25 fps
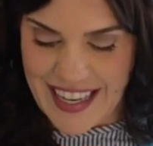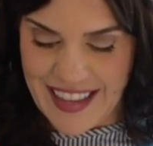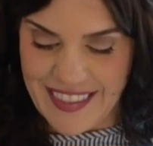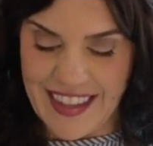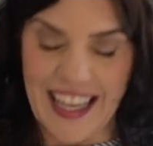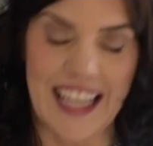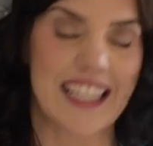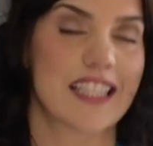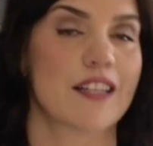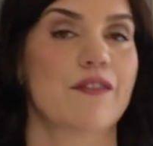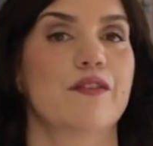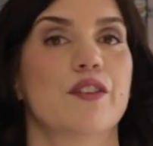
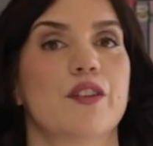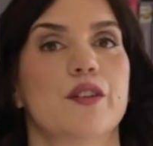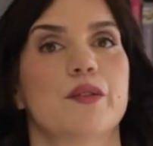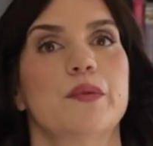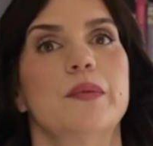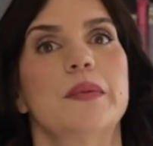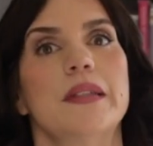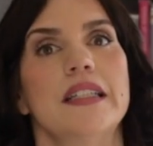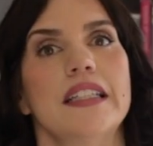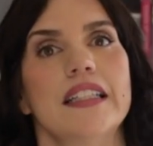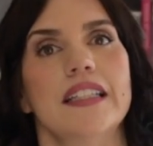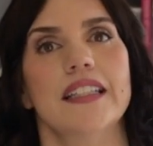That's if you're
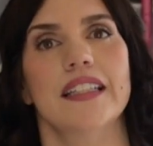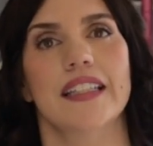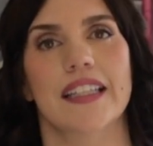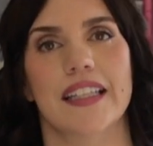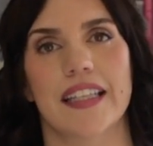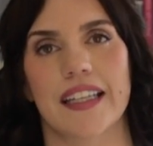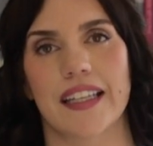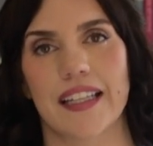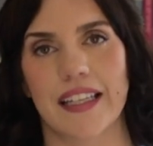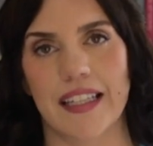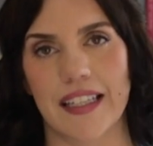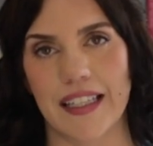
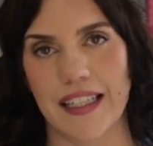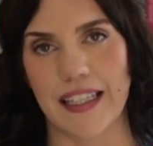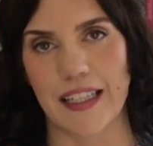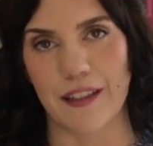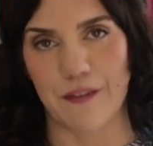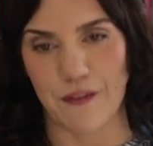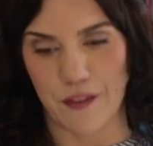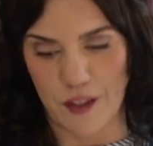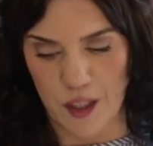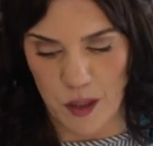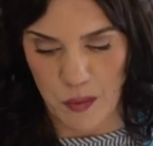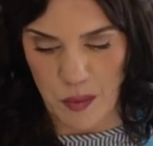really in a need
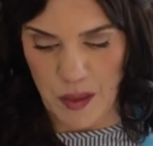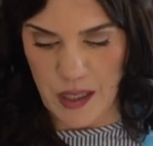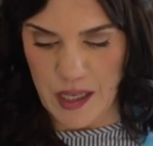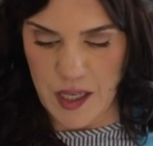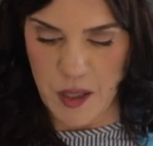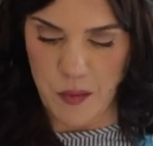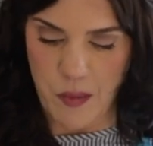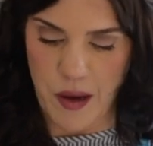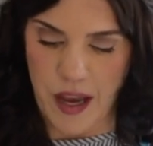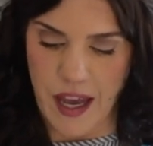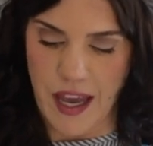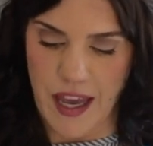for
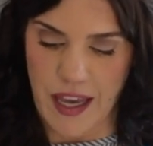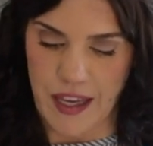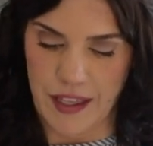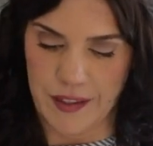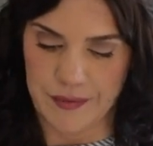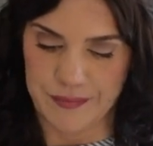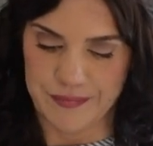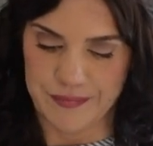spinach pie,